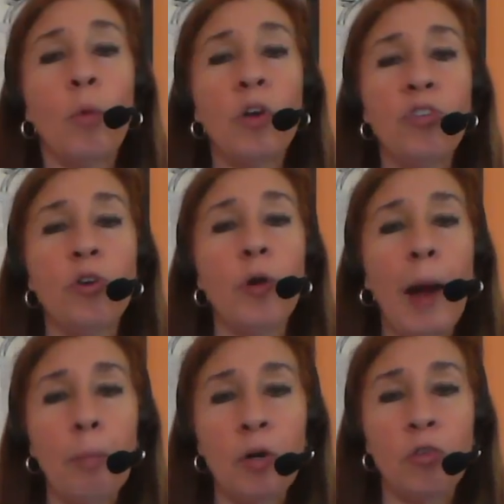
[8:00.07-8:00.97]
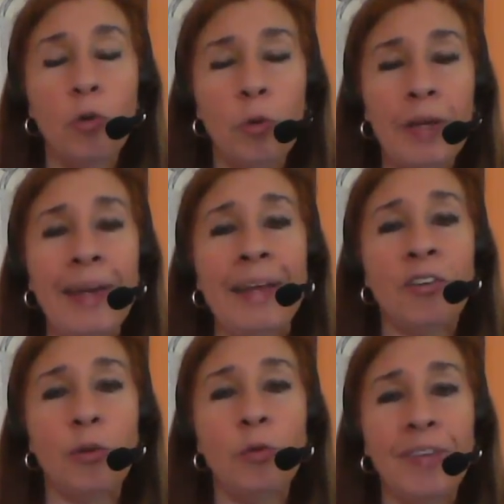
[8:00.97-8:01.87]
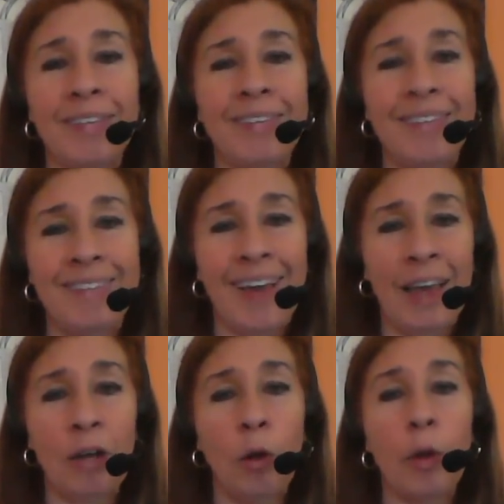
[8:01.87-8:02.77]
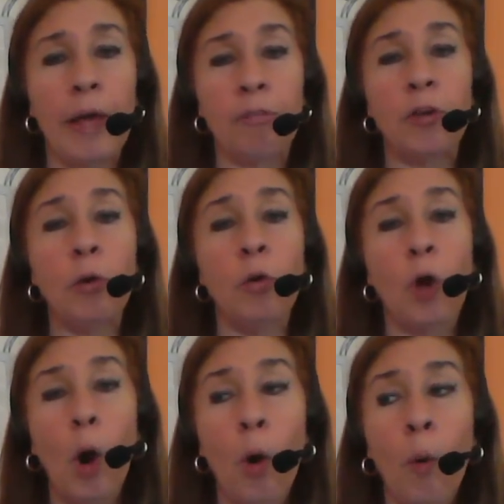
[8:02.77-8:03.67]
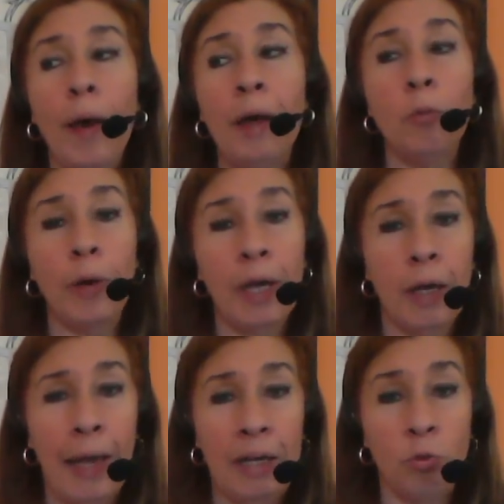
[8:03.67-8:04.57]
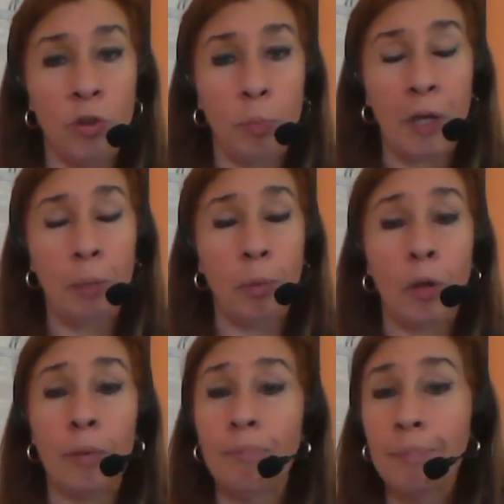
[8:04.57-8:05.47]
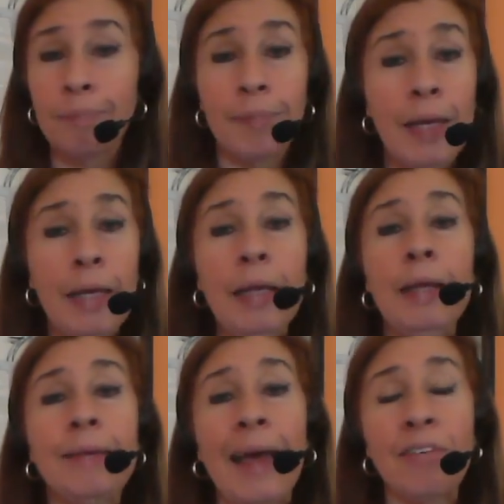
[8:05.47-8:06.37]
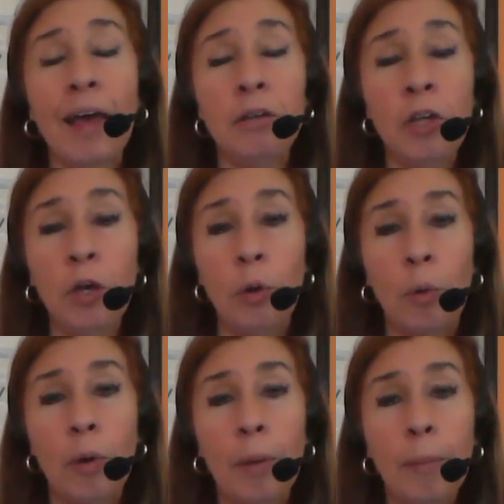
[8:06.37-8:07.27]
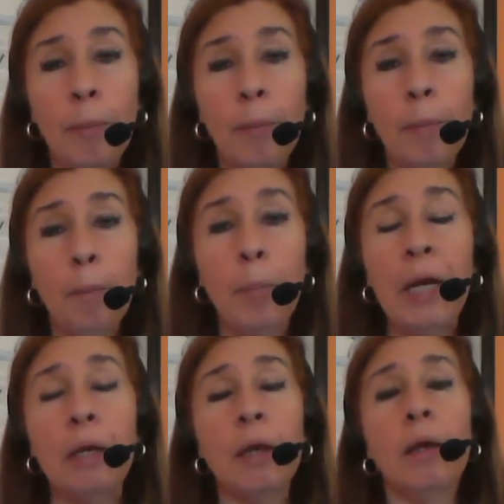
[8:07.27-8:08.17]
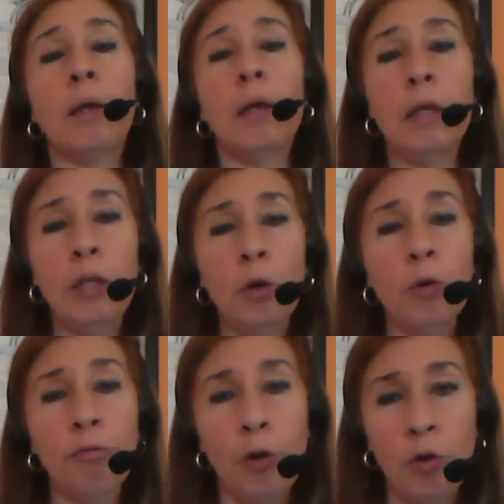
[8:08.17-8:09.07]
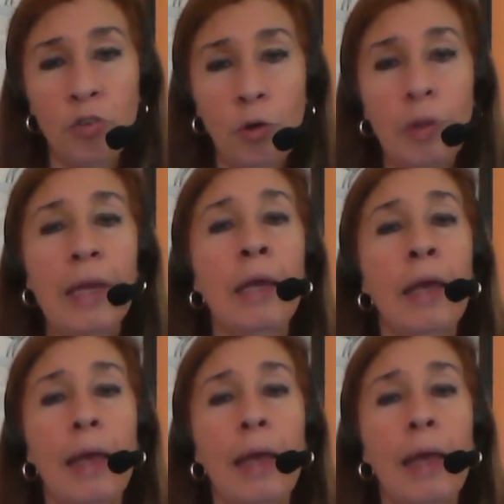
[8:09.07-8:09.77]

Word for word: was your opportunity to disentangle. If you go and re-engage with people, that's on you. But universally,